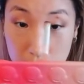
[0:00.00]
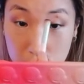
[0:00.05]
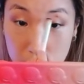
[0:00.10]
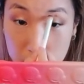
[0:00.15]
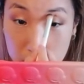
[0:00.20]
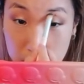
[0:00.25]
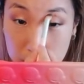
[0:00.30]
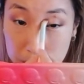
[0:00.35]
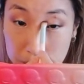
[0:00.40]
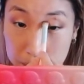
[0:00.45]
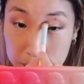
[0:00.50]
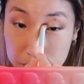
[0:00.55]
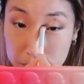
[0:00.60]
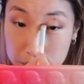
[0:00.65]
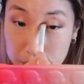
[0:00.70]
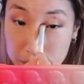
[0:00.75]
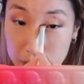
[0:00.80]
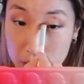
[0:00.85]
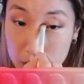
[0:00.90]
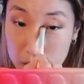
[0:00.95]
Um,
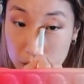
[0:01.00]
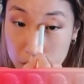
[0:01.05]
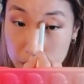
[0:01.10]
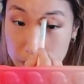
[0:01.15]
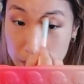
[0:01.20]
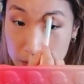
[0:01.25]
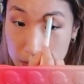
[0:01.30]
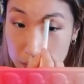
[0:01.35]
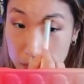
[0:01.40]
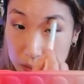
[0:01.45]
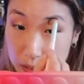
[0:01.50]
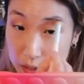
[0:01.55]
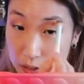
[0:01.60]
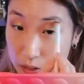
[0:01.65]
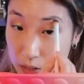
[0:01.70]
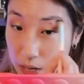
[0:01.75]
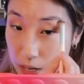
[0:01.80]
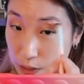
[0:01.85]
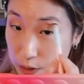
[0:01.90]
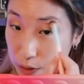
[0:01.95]
you know, if I were
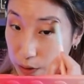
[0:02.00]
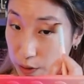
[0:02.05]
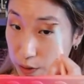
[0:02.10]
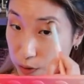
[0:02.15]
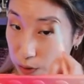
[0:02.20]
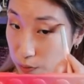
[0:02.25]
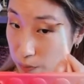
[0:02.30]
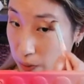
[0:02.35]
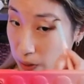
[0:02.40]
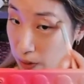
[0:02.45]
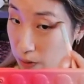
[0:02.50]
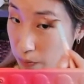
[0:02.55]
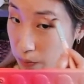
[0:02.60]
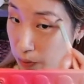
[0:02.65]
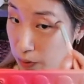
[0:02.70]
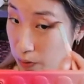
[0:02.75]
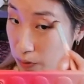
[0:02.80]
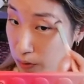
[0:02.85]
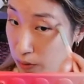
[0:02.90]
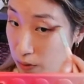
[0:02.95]
to actually do makeup
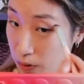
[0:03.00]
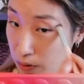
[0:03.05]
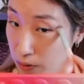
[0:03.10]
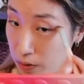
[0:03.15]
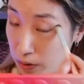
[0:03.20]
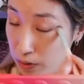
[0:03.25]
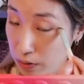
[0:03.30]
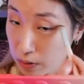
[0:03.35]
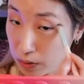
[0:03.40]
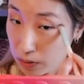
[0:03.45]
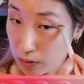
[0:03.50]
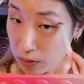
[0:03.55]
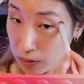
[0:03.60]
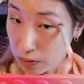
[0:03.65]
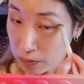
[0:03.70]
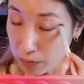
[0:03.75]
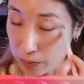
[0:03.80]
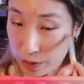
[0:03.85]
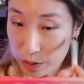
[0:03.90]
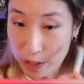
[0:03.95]
though on on my